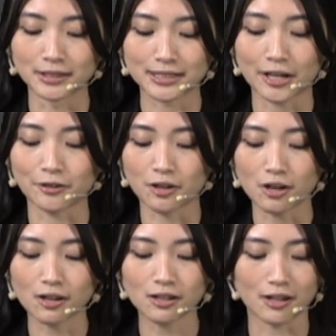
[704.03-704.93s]
Town
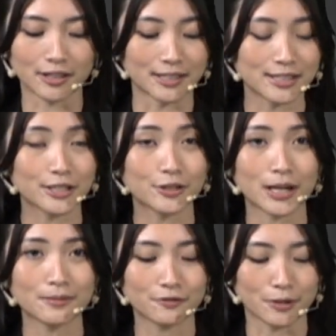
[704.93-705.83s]
Hall on
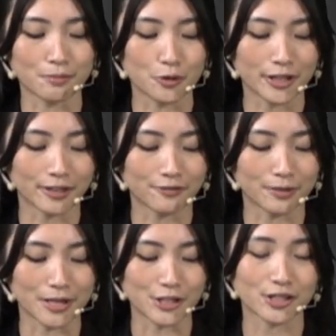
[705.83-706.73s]
Instagram for more
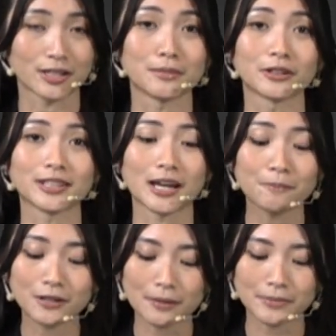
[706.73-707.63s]
information about the
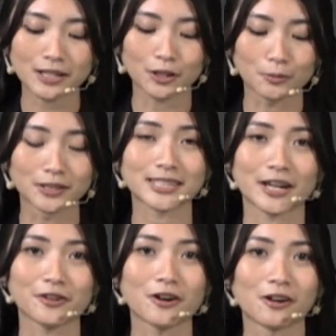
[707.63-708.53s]
upcoming Global
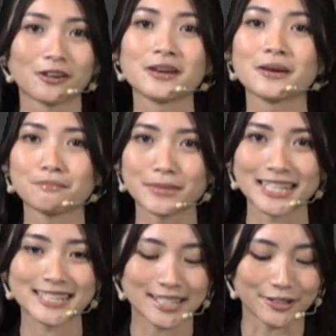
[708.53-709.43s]
Town Hall
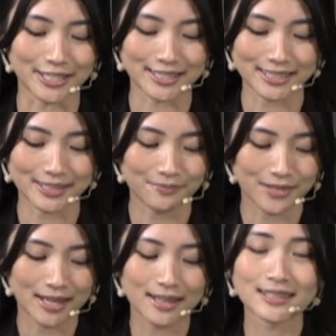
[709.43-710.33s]
mini-series.
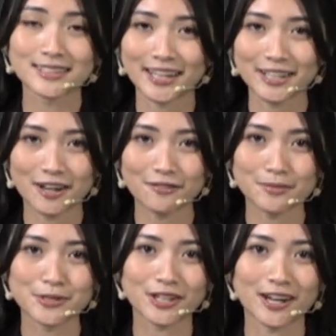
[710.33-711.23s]
Signing off
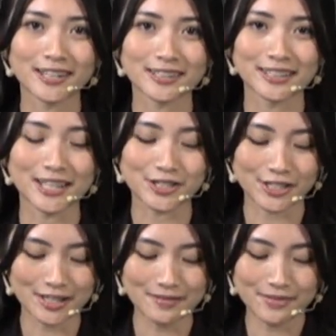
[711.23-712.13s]
from Jakarta,
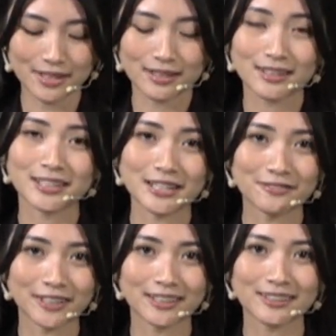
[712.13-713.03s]
Indonesia, good
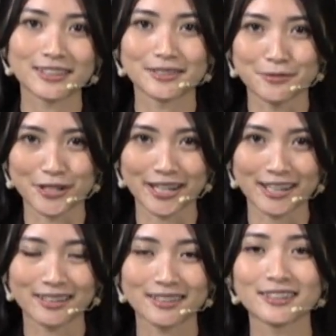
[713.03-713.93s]
evening, good
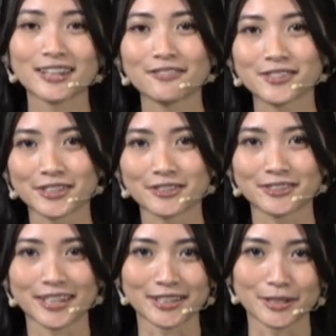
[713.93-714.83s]
morning, good afternoon,
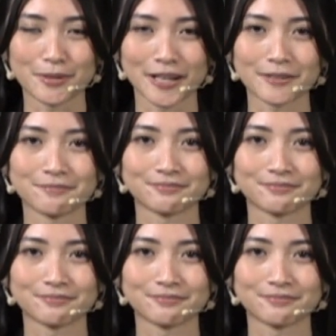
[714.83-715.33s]
and goodbye.